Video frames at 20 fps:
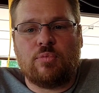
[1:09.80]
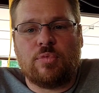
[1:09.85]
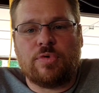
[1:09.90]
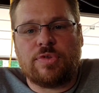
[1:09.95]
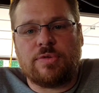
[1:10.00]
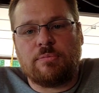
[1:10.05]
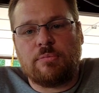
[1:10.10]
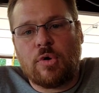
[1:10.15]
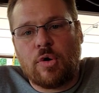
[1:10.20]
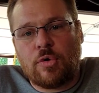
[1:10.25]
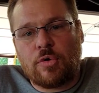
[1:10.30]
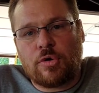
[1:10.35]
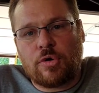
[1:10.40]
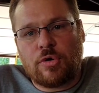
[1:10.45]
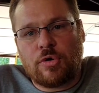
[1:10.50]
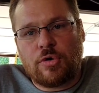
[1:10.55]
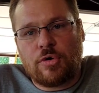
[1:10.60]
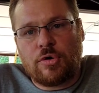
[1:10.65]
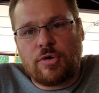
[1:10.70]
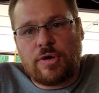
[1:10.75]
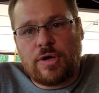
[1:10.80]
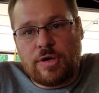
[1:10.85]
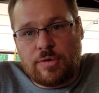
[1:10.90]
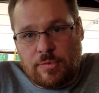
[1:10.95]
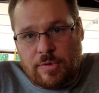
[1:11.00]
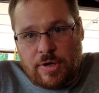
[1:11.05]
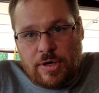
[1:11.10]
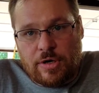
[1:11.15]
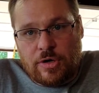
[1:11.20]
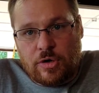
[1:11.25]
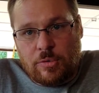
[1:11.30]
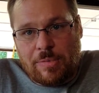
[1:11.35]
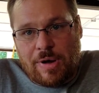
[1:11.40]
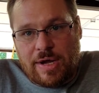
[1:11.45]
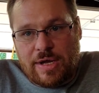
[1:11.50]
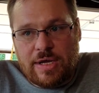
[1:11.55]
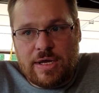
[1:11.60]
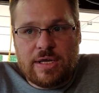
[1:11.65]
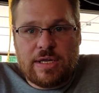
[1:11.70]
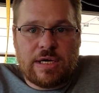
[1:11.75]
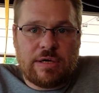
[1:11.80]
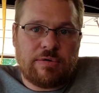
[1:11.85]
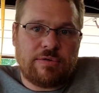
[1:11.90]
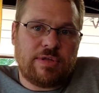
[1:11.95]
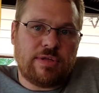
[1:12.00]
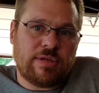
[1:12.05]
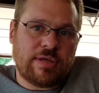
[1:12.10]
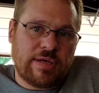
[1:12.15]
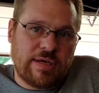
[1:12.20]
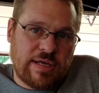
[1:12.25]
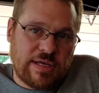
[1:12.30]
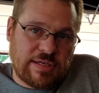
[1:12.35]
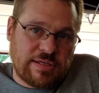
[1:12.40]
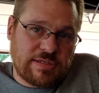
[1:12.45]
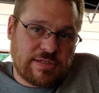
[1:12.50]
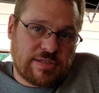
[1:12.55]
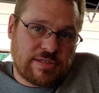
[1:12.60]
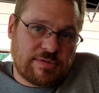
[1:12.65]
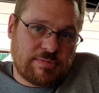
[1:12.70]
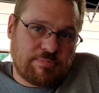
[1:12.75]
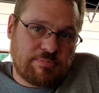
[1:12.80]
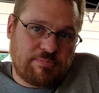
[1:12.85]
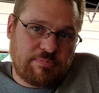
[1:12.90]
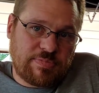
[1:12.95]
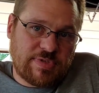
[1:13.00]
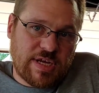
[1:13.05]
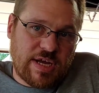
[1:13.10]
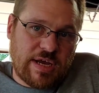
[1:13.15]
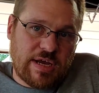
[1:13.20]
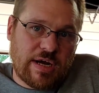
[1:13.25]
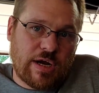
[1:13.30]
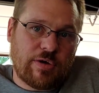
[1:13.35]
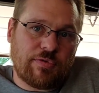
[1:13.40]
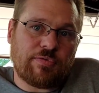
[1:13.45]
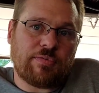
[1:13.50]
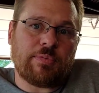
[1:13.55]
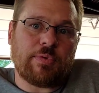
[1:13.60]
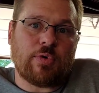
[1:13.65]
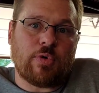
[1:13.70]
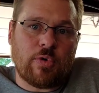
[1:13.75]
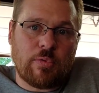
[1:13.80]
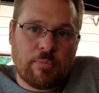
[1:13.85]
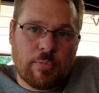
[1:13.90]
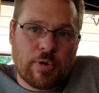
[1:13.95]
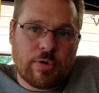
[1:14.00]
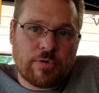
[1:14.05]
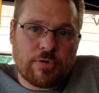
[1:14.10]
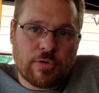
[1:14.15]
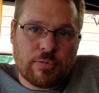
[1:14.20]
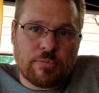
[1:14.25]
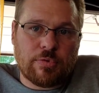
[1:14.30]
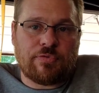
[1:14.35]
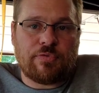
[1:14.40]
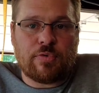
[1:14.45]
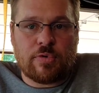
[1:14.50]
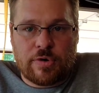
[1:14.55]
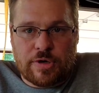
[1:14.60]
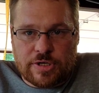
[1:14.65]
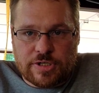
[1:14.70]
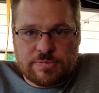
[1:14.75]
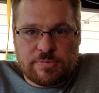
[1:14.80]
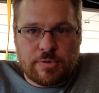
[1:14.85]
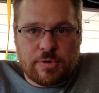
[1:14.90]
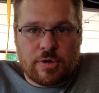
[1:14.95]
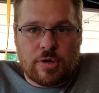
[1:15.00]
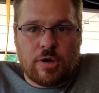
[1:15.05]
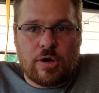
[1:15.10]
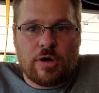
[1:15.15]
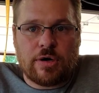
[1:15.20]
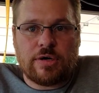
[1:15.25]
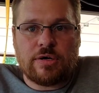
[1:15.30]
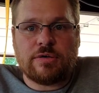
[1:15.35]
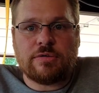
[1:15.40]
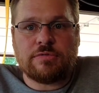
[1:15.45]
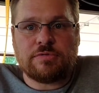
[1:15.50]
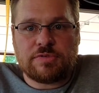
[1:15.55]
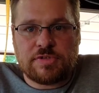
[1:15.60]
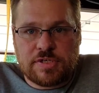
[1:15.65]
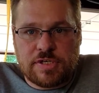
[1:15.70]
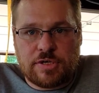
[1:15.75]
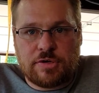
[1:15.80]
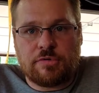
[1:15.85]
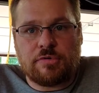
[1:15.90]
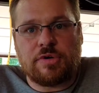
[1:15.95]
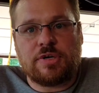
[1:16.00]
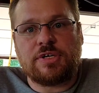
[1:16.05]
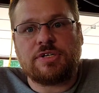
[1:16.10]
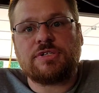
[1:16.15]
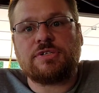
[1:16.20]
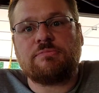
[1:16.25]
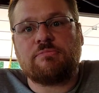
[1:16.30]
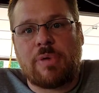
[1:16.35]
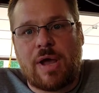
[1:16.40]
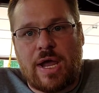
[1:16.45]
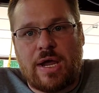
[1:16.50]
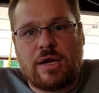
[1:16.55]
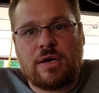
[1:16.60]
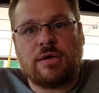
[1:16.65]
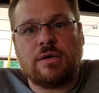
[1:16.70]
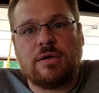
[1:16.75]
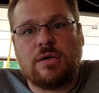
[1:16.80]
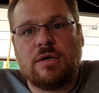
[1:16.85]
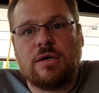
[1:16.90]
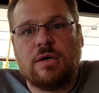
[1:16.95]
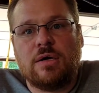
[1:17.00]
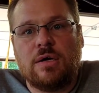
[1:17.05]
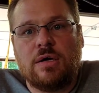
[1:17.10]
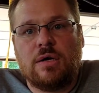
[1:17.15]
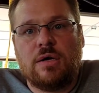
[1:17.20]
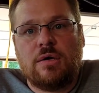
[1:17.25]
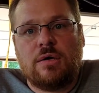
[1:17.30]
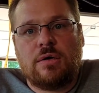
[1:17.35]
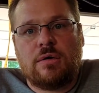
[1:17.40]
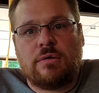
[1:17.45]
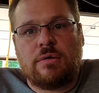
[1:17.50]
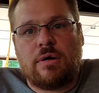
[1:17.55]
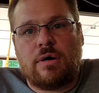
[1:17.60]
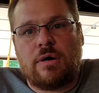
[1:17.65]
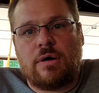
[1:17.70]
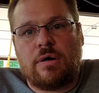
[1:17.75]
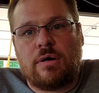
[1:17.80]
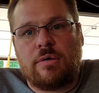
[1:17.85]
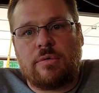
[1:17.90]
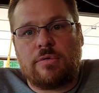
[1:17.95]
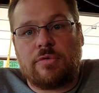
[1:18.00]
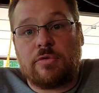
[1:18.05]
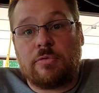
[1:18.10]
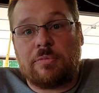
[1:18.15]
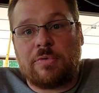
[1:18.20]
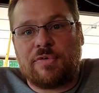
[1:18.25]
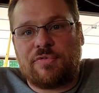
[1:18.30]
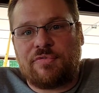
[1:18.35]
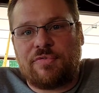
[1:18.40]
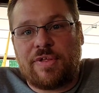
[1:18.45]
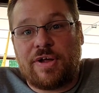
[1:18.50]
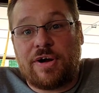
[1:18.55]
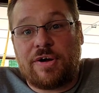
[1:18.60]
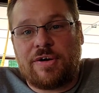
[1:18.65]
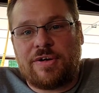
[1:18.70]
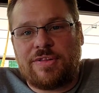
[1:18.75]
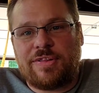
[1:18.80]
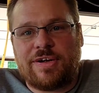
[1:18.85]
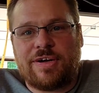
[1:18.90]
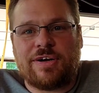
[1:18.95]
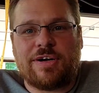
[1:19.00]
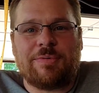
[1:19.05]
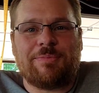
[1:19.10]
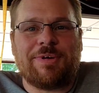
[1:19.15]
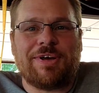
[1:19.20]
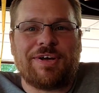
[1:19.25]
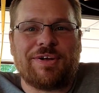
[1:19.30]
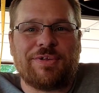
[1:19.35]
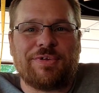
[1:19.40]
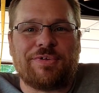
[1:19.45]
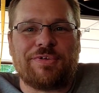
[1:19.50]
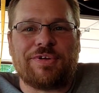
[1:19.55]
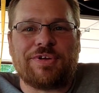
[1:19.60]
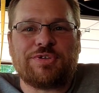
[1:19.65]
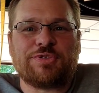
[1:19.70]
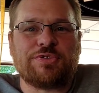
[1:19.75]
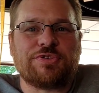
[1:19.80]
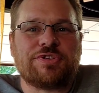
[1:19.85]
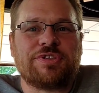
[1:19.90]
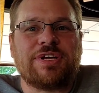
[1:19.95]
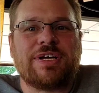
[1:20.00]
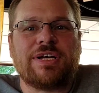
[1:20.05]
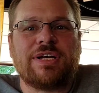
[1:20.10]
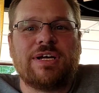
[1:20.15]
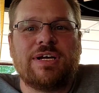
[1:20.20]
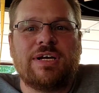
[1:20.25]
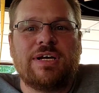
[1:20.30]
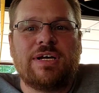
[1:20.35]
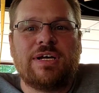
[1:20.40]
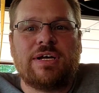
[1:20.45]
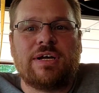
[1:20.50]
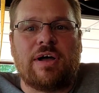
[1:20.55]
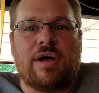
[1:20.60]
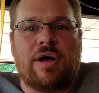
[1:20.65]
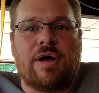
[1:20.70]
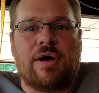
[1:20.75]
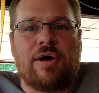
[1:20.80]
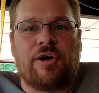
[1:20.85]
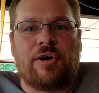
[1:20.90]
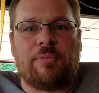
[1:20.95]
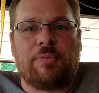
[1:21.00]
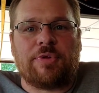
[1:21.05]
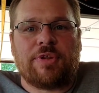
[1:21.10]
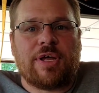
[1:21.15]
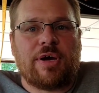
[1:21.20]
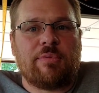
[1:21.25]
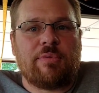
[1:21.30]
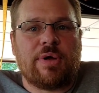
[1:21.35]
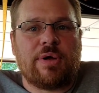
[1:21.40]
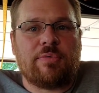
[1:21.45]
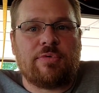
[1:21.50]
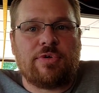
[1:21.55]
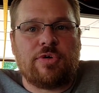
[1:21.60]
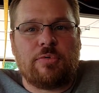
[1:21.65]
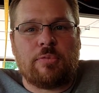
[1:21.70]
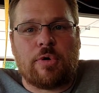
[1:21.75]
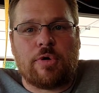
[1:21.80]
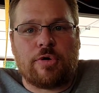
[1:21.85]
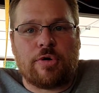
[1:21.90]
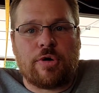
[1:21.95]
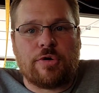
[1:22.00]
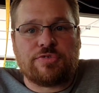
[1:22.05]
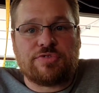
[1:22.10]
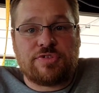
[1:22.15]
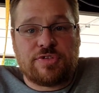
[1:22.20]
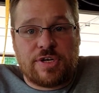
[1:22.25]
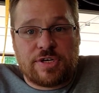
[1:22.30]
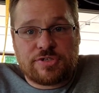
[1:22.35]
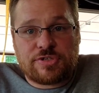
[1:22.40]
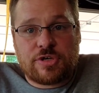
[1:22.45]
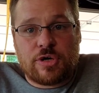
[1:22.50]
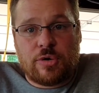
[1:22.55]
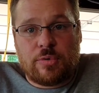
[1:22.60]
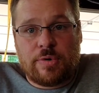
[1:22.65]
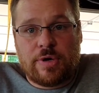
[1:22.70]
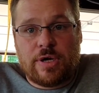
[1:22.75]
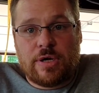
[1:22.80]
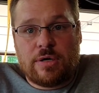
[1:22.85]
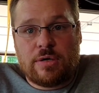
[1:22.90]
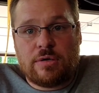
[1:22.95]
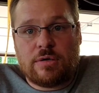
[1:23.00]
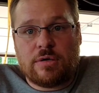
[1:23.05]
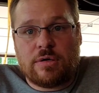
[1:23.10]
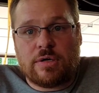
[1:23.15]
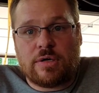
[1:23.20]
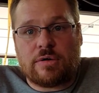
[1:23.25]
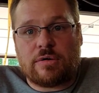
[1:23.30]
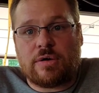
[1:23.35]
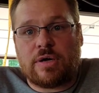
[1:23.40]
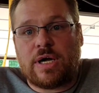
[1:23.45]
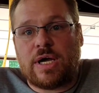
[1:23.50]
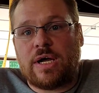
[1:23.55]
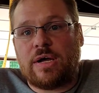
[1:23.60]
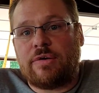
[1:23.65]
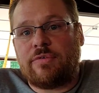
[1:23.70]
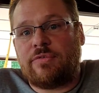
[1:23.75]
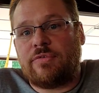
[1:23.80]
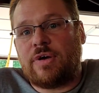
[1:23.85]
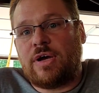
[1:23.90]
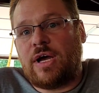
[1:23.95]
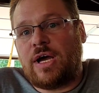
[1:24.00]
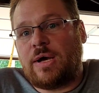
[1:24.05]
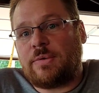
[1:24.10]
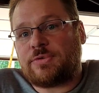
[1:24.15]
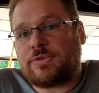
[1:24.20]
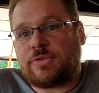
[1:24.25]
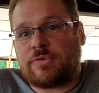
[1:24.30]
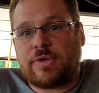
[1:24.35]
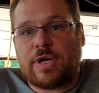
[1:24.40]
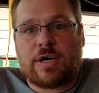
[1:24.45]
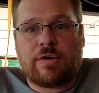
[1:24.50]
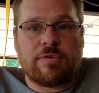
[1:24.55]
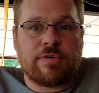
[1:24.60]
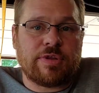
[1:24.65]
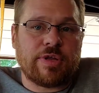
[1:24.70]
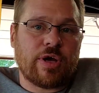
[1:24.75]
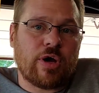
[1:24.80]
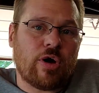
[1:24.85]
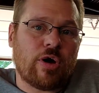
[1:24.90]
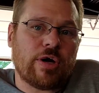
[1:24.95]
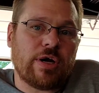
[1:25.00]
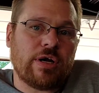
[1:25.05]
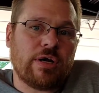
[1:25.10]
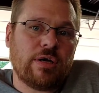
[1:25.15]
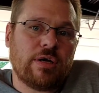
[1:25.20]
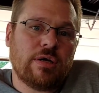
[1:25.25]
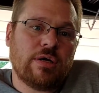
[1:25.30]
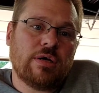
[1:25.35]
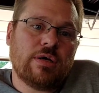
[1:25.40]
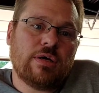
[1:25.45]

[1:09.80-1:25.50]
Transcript: With the motor getting ready to go back in, everything that gets taken out from the old motor before it gets put on, degreased, paint, a little bit of flare in there to make it a little interesting. But that way when the new motor does go in, it'll have absolutely everything on it.